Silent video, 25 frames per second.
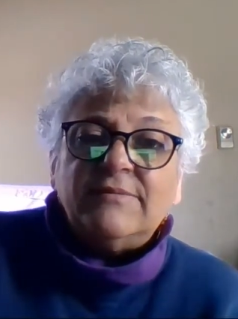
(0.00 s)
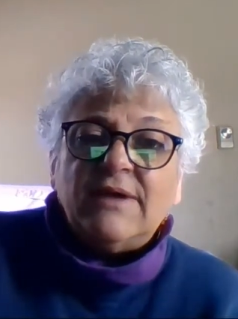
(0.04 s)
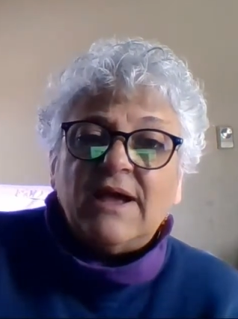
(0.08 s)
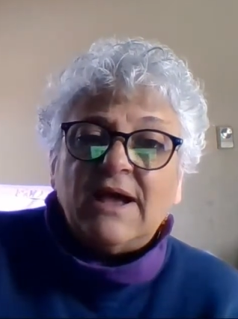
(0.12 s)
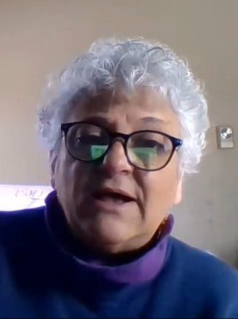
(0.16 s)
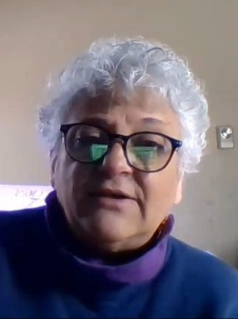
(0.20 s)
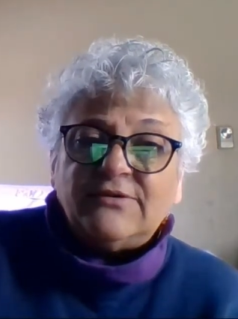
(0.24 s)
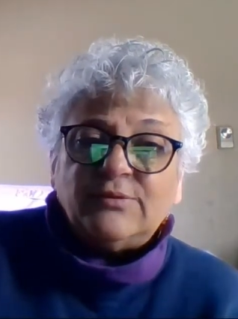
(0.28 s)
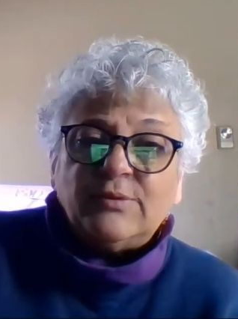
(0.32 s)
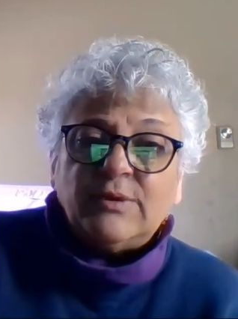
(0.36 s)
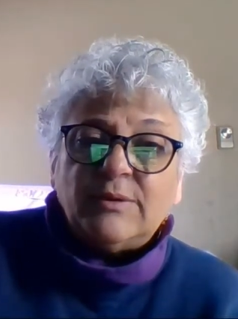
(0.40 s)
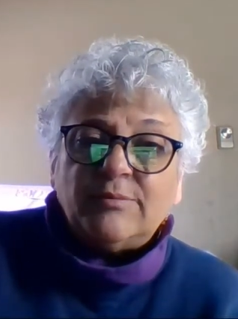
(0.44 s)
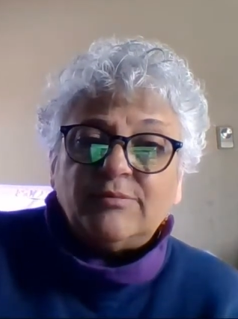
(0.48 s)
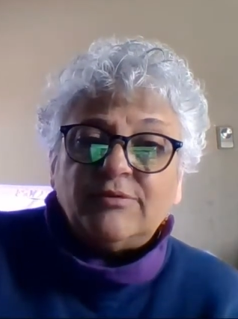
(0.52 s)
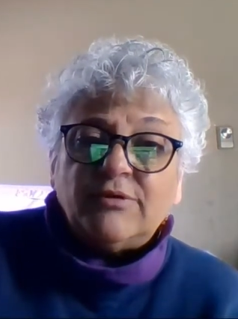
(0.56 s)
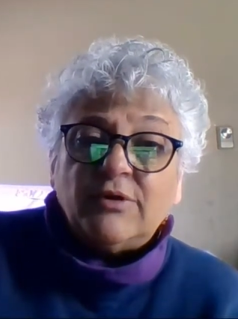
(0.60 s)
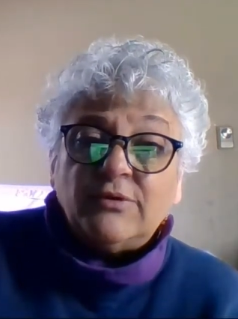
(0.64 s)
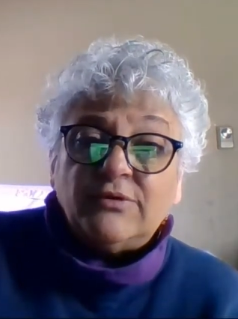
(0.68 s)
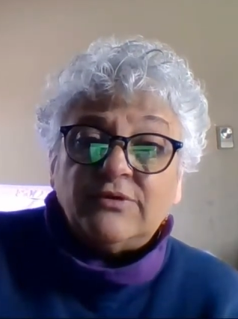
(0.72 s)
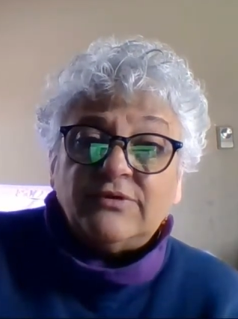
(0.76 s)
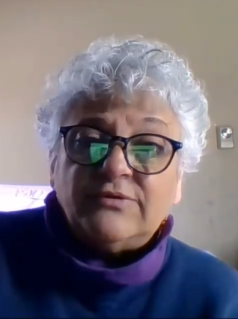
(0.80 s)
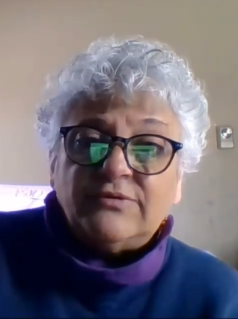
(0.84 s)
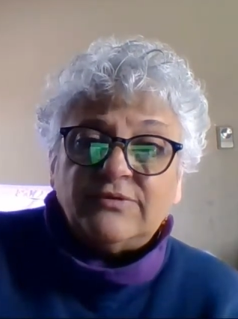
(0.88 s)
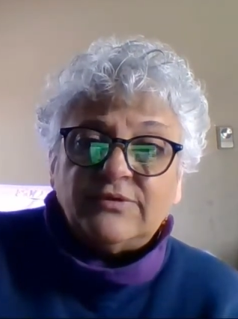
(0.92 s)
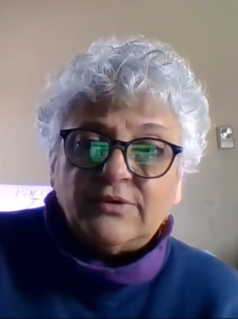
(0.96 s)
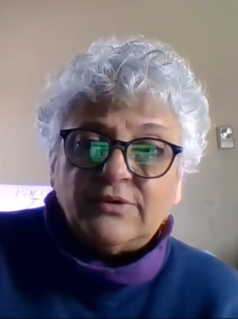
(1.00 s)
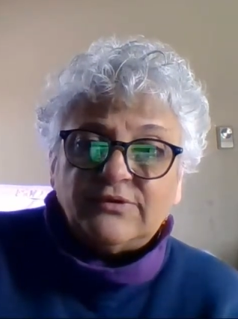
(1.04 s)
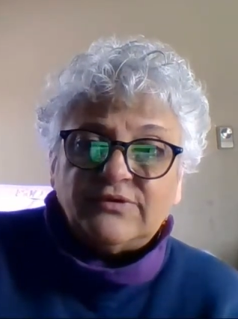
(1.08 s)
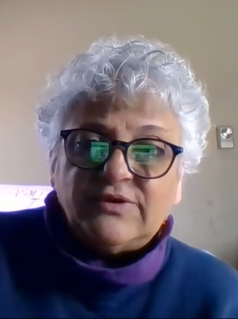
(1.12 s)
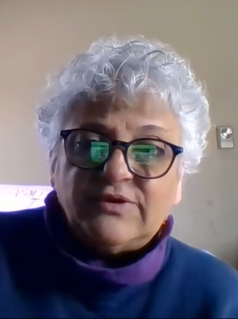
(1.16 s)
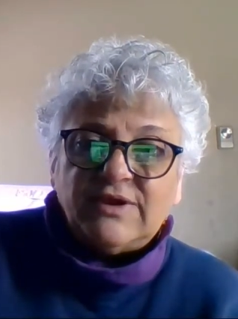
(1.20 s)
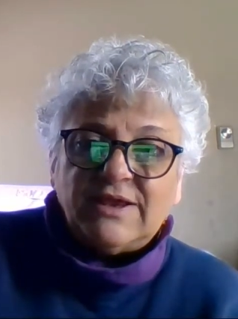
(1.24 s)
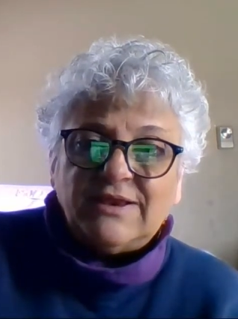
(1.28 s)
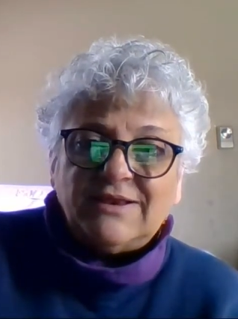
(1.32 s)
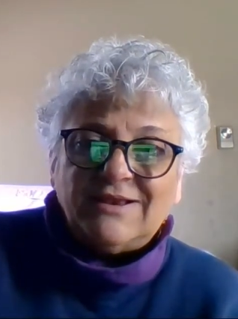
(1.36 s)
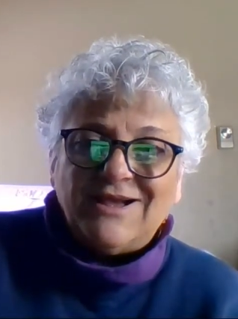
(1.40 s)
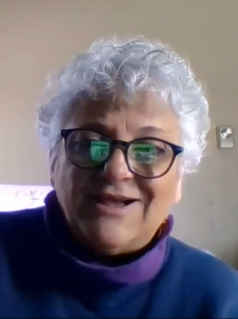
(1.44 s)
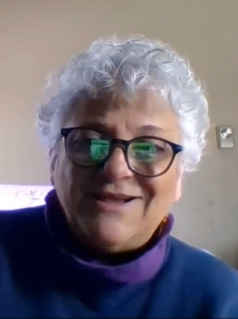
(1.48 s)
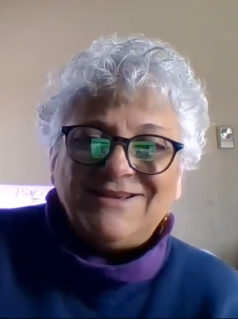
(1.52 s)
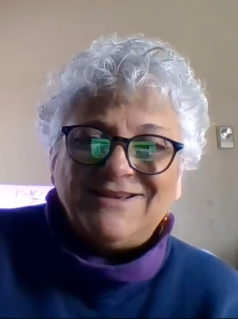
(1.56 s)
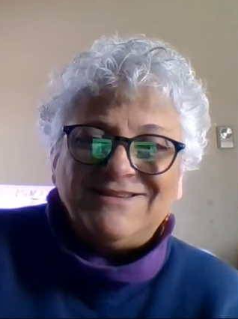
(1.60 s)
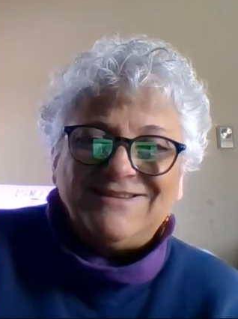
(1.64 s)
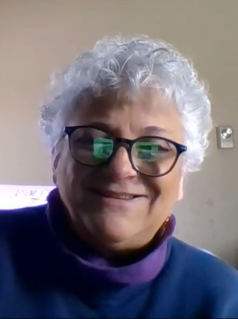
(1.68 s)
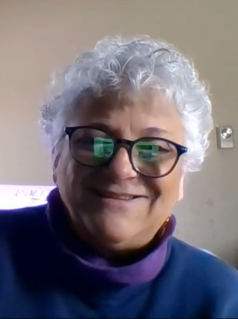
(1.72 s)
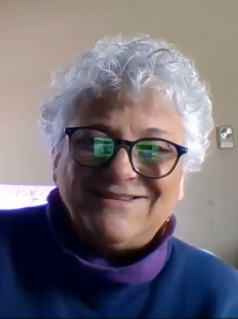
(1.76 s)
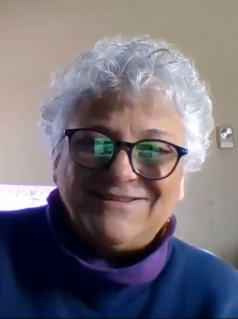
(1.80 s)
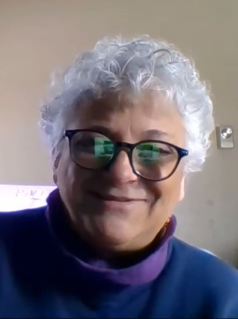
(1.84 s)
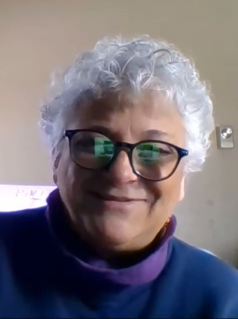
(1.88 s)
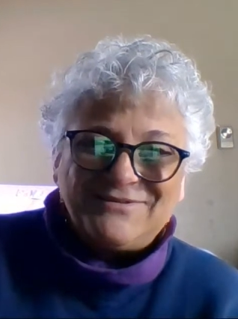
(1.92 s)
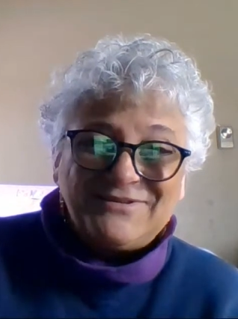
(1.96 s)
as we approach those
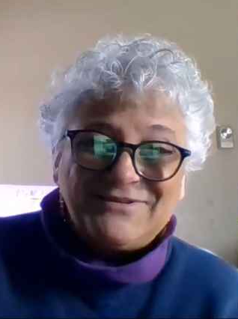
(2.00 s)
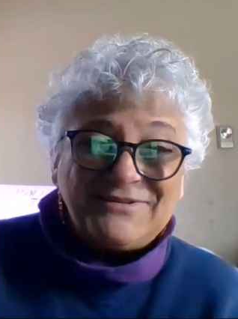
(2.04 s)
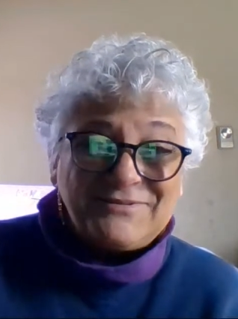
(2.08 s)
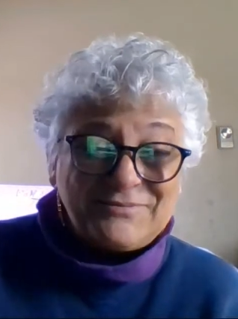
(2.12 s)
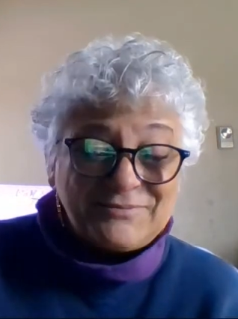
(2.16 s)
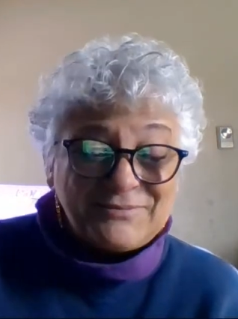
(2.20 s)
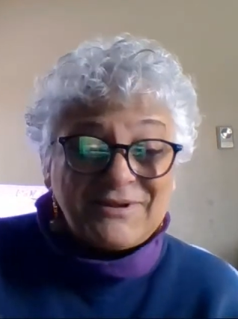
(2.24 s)
deadlines, which,